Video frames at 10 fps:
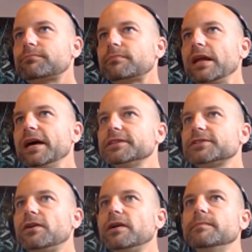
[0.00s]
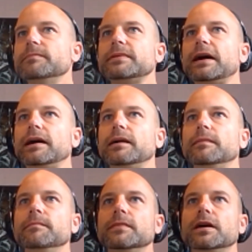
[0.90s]
at the time
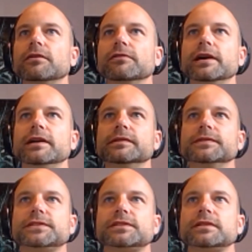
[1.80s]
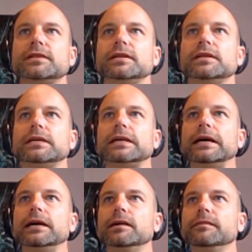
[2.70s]
around
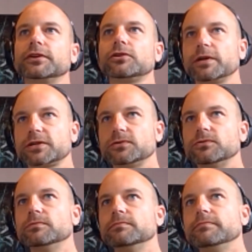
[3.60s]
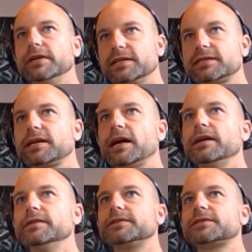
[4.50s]
the Quixel Mega
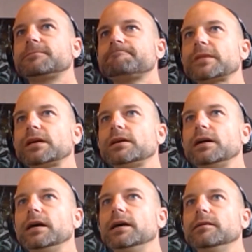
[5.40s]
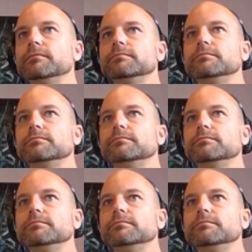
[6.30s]
Scans, um,